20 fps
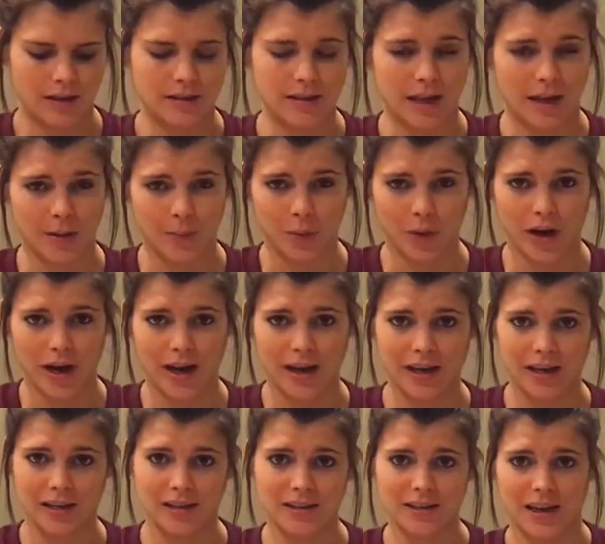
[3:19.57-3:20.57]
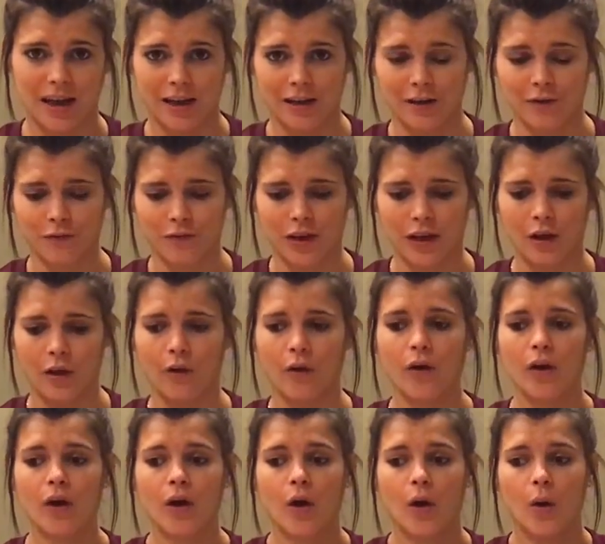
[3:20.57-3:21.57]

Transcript: take a break and see how you feel,